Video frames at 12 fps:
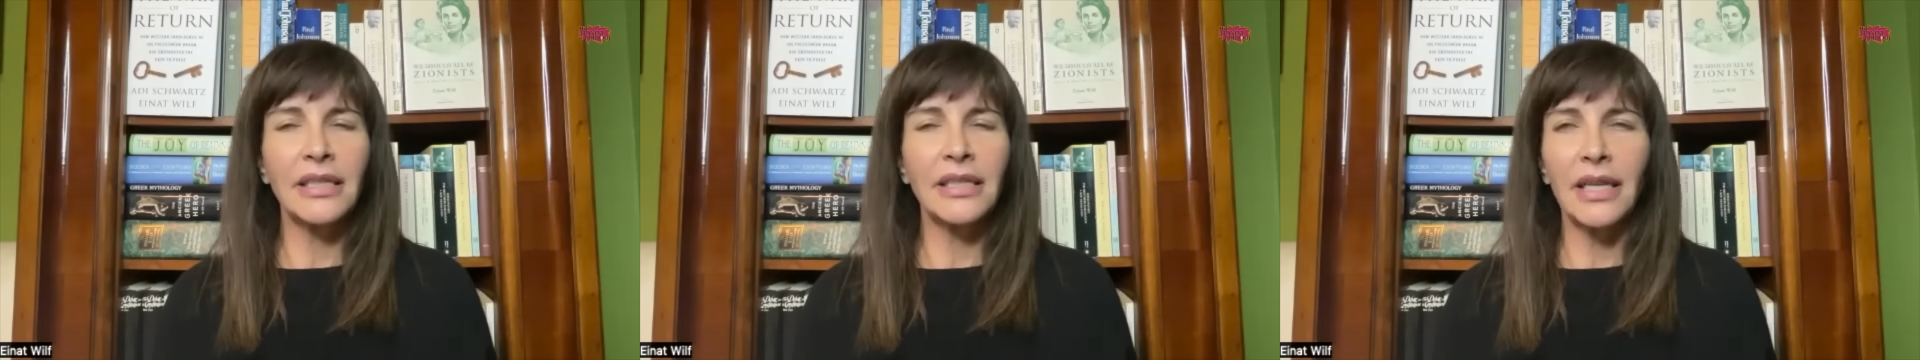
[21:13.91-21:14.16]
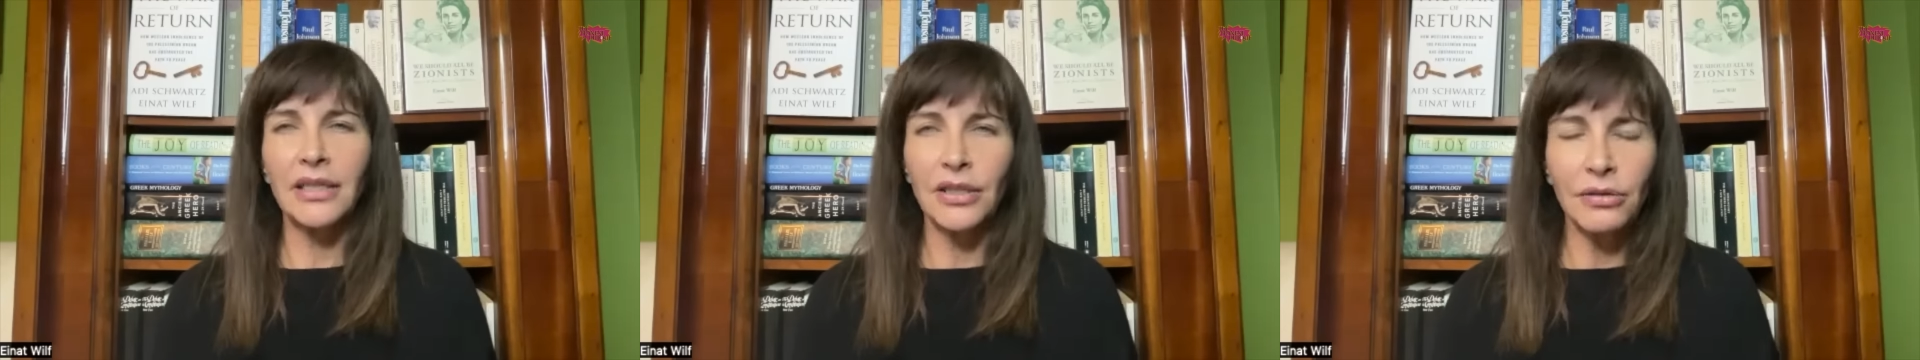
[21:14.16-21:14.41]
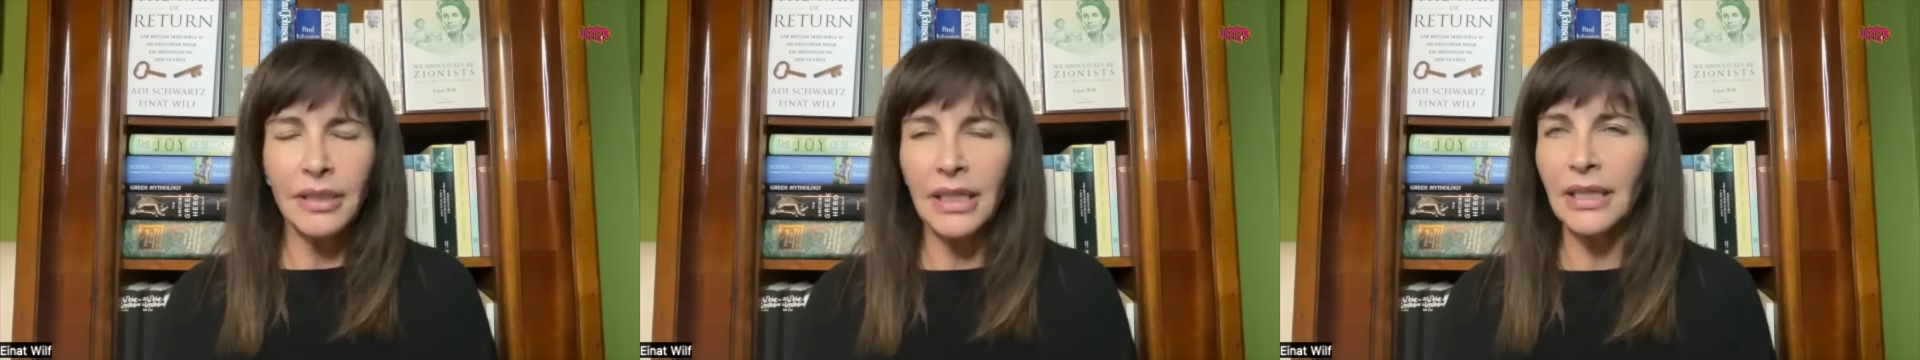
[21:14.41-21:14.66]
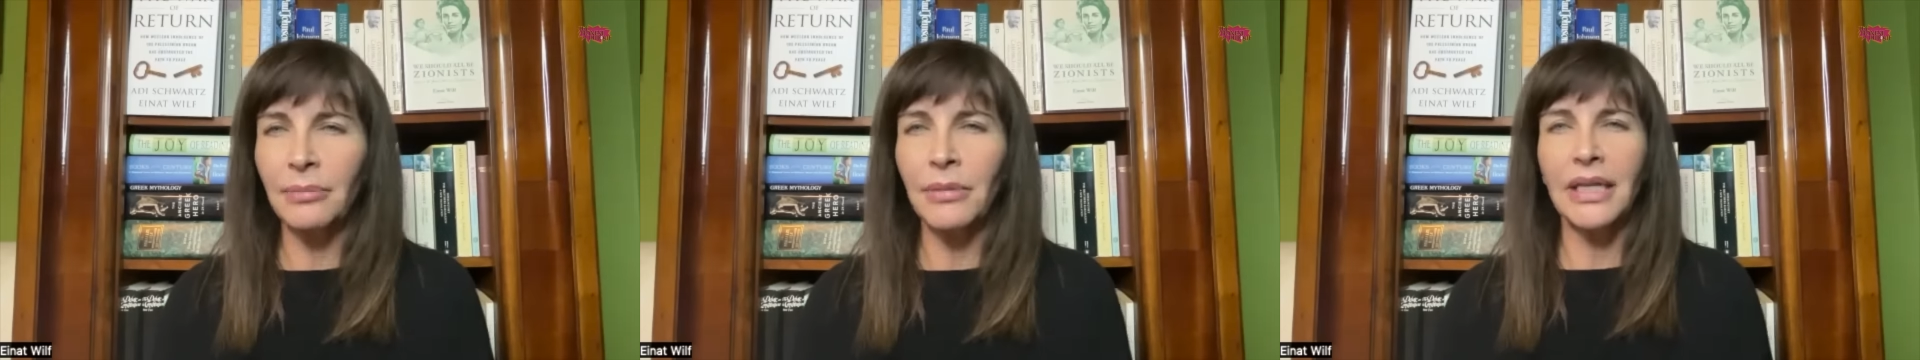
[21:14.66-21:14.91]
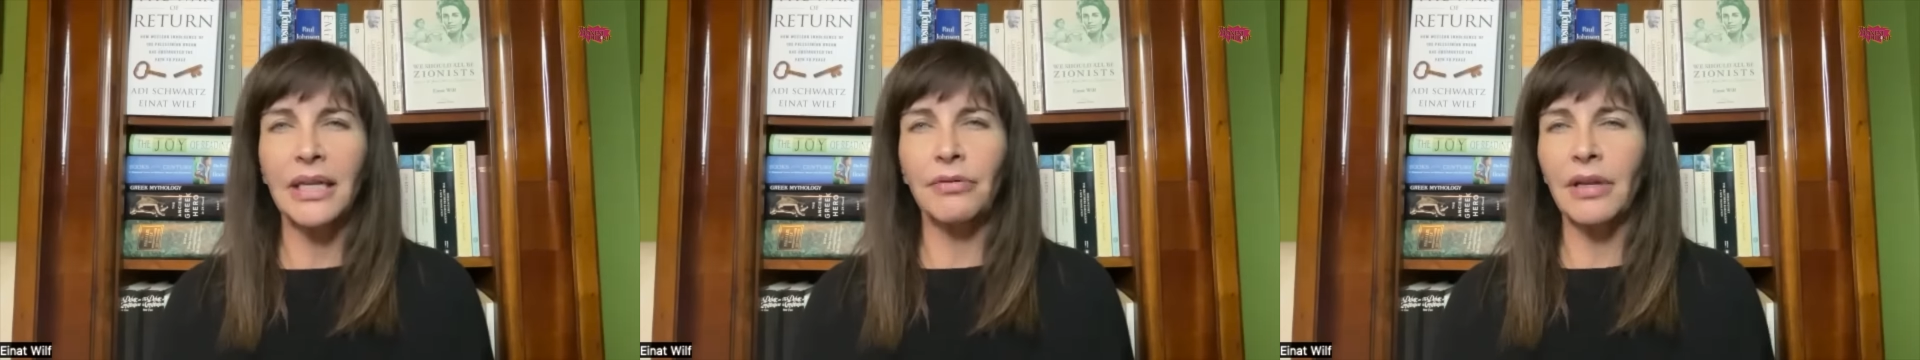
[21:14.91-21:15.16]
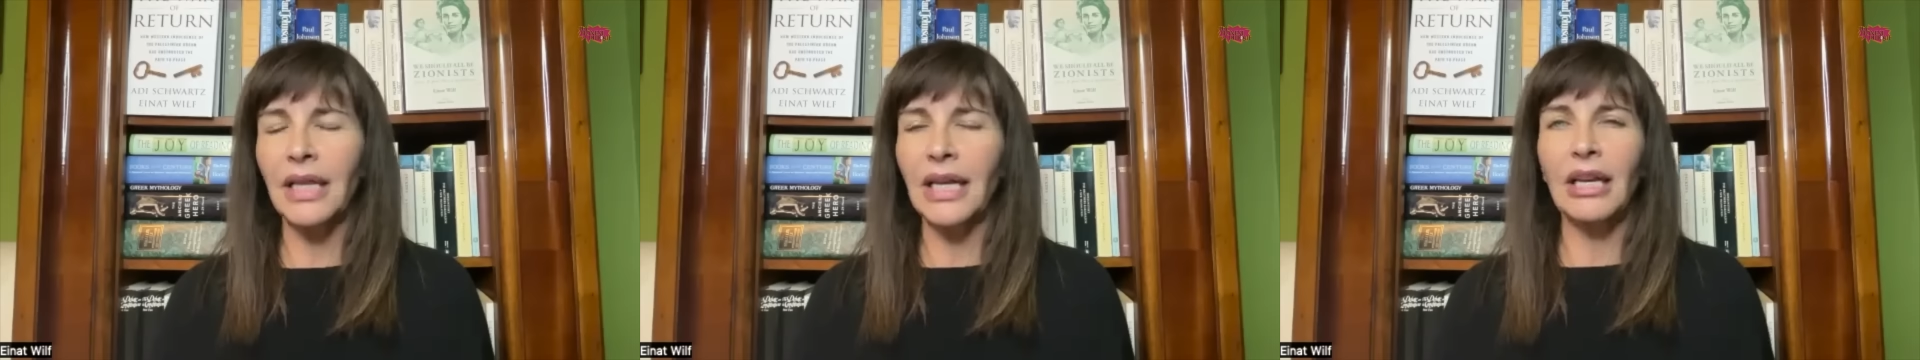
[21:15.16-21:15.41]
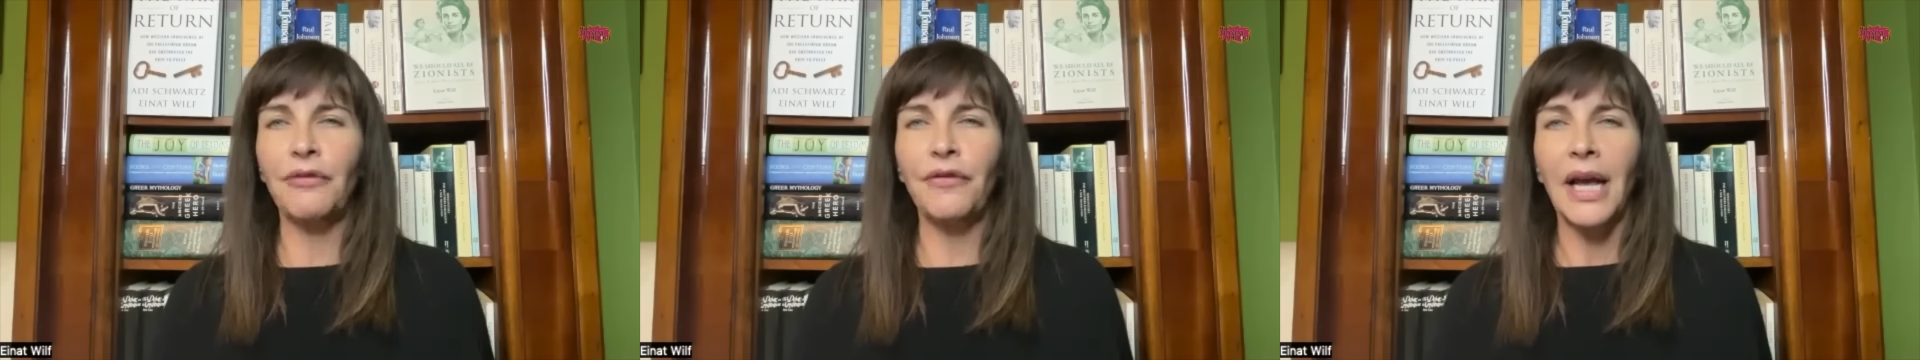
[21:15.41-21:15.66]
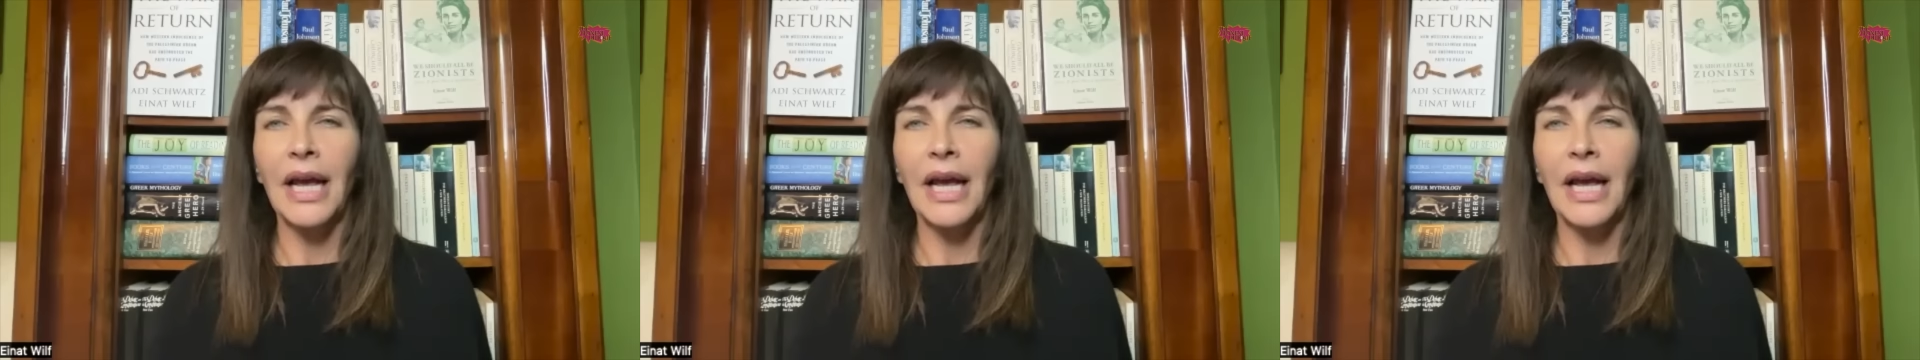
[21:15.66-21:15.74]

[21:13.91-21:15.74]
They don't need immediate relief.